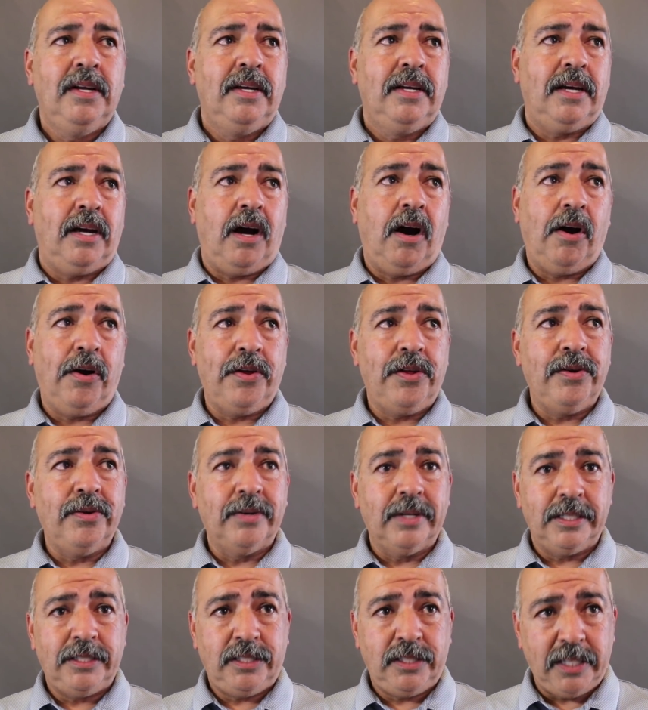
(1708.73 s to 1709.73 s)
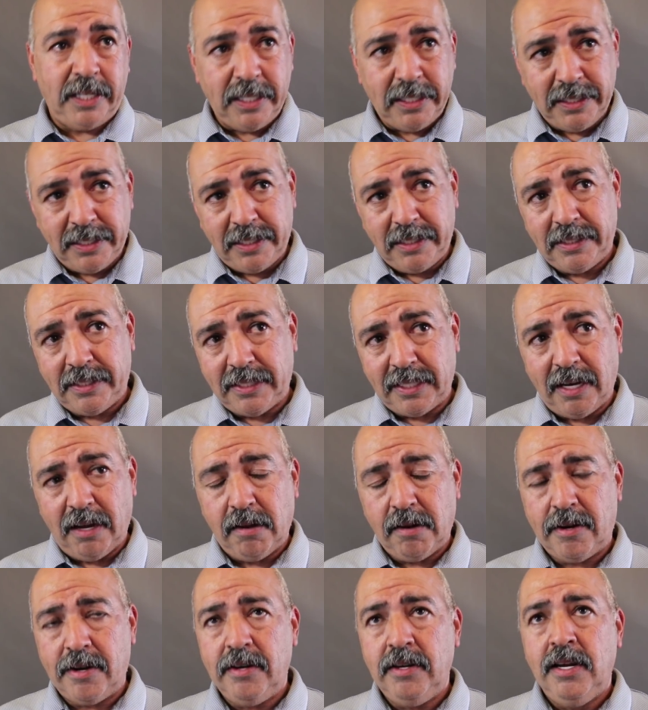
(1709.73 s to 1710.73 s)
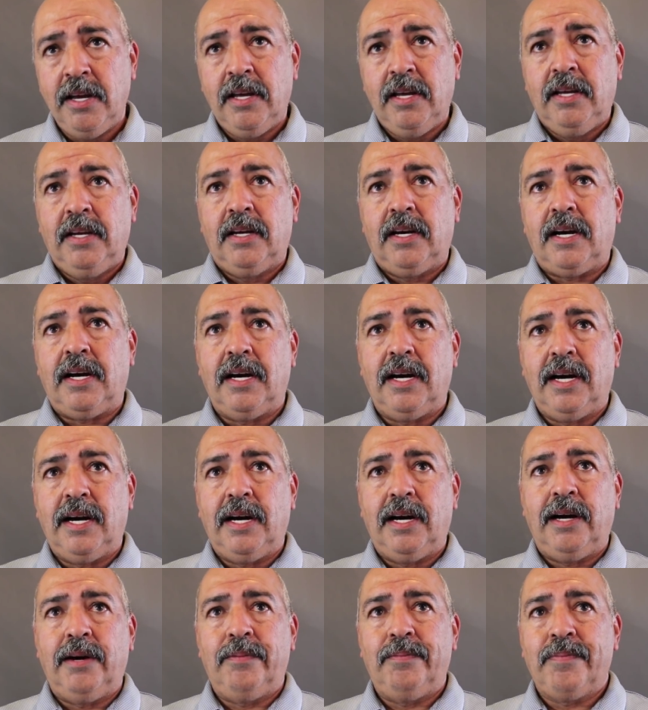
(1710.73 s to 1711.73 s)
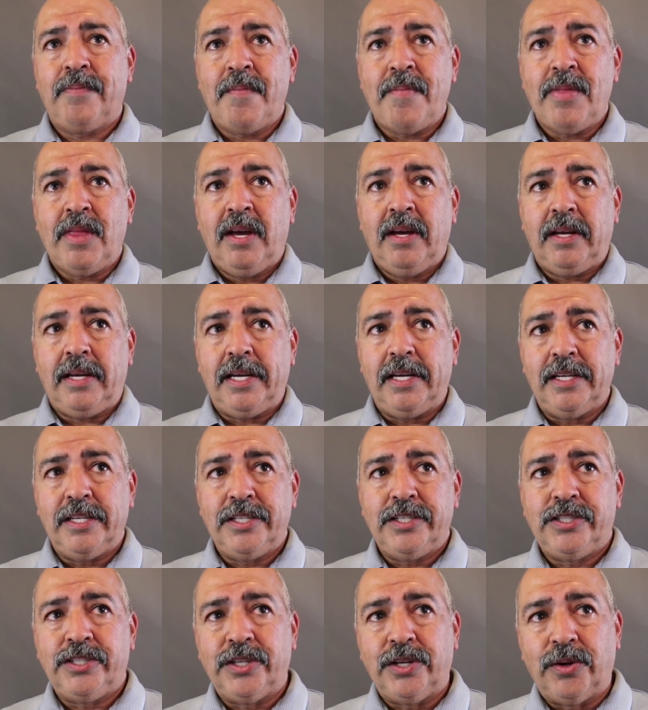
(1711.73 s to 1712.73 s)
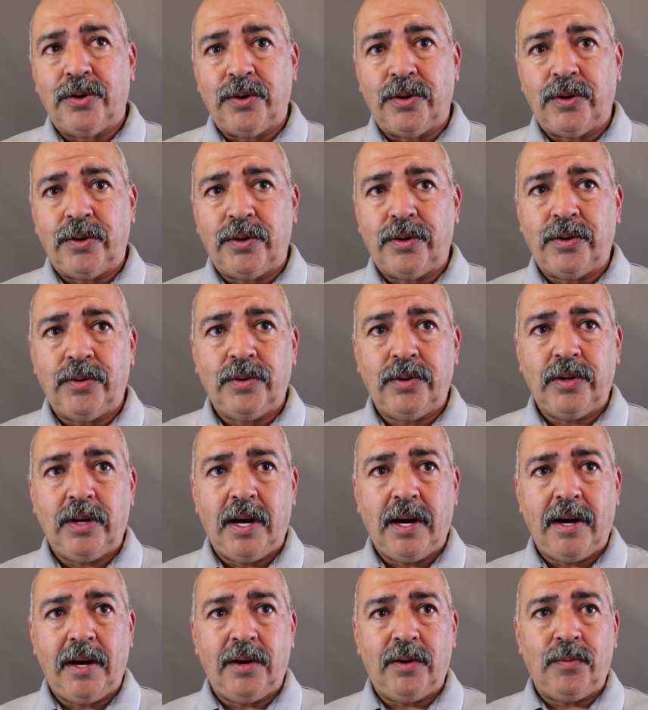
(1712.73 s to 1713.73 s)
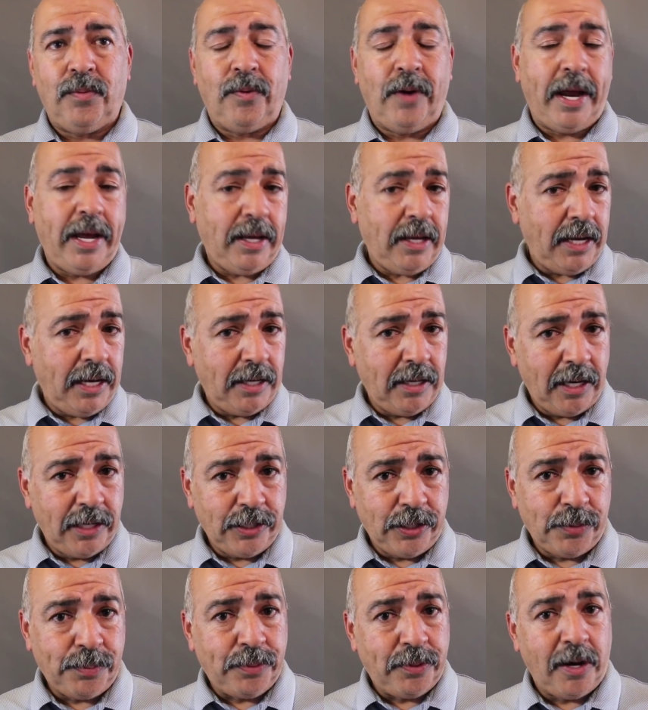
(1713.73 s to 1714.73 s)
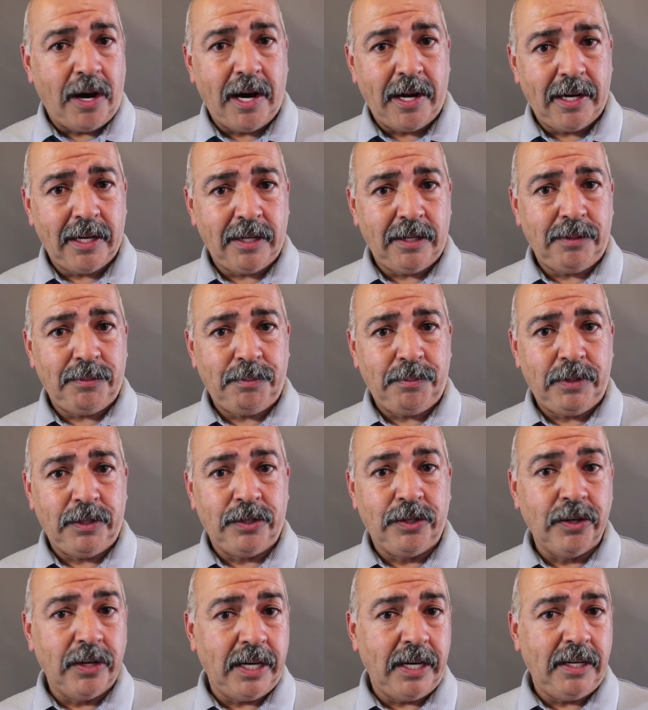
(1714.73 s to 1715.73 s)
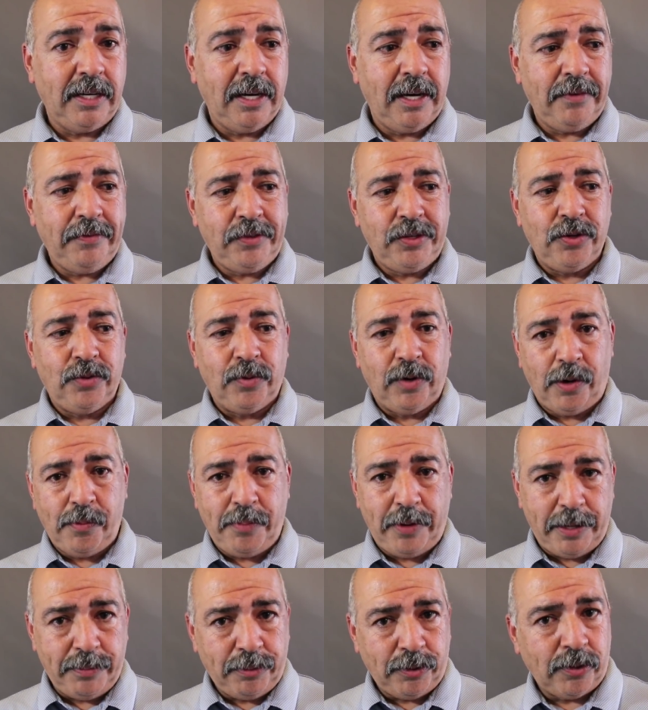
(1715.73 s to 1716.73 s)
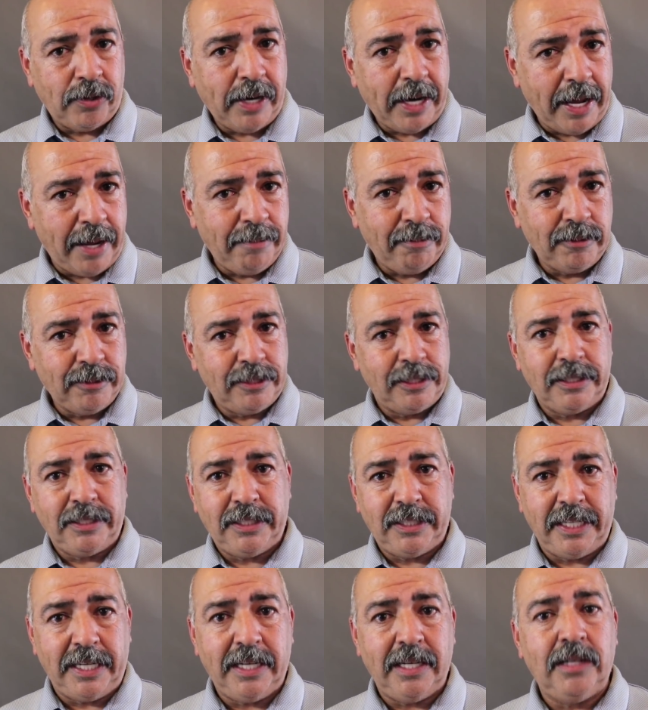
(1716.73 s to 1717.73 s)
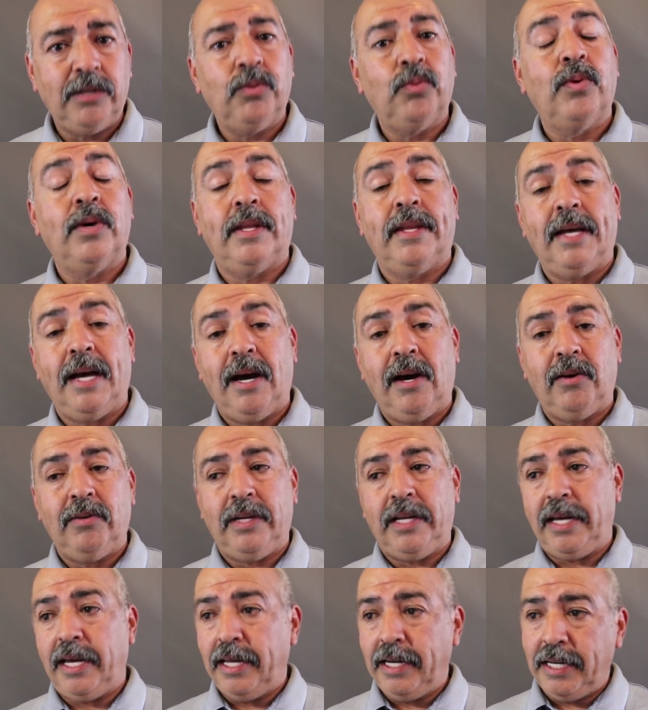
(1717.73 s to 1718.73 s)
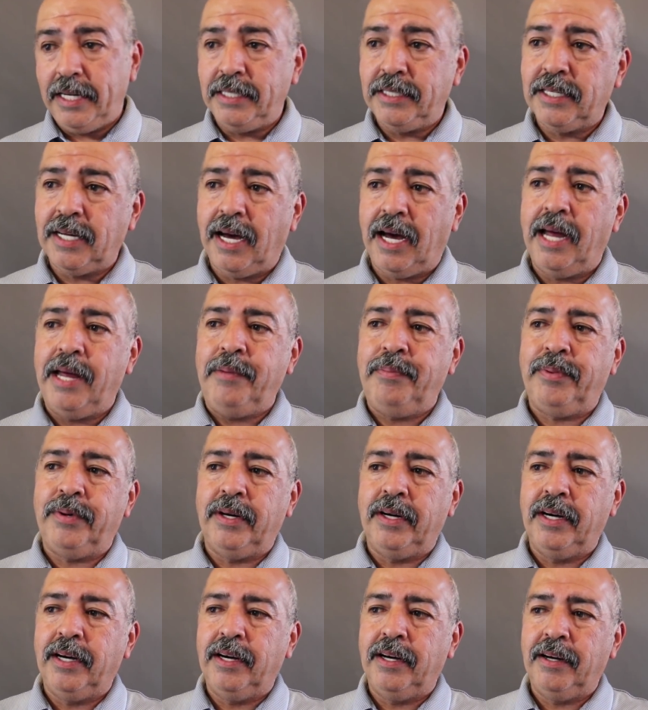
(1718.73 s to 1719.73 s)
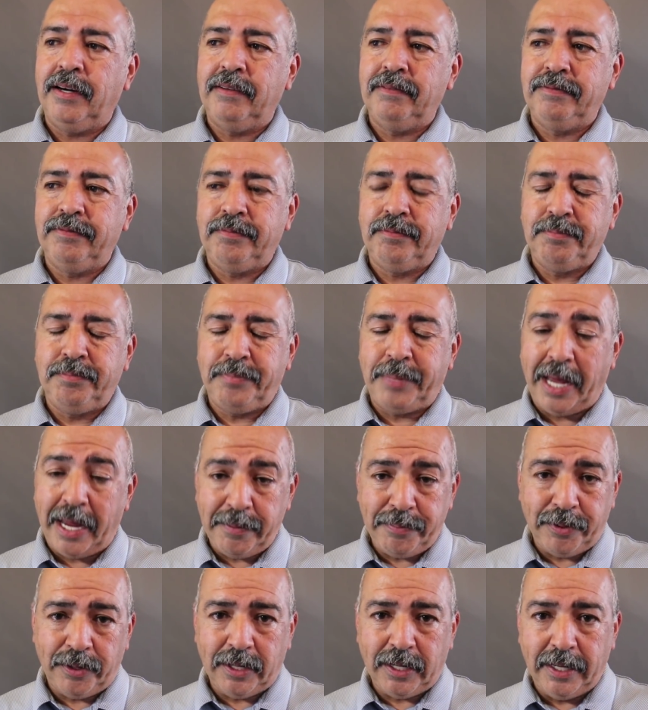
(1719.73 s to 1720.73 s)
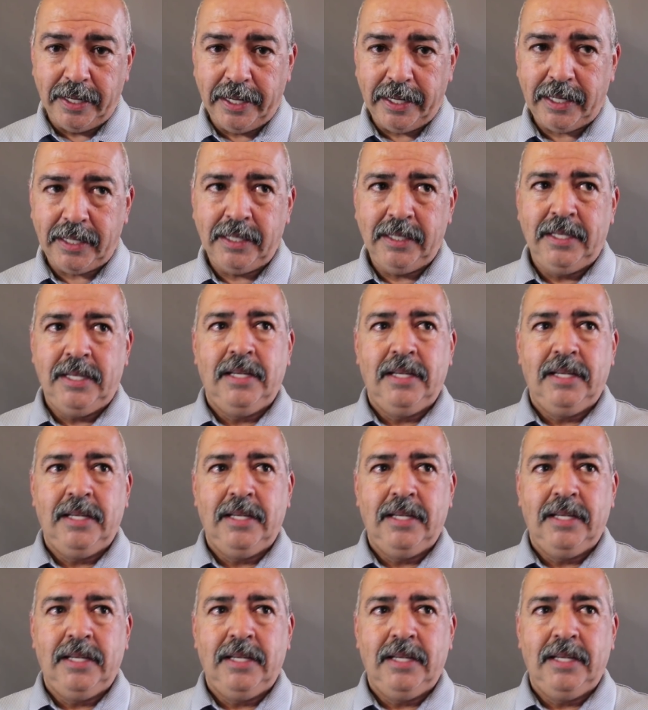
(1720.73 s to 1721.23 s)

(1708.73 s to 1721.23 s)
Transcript: Are you a seasoned seller? Um, is your ranking on your product good enough to where people are able to see it without any type of pay per click?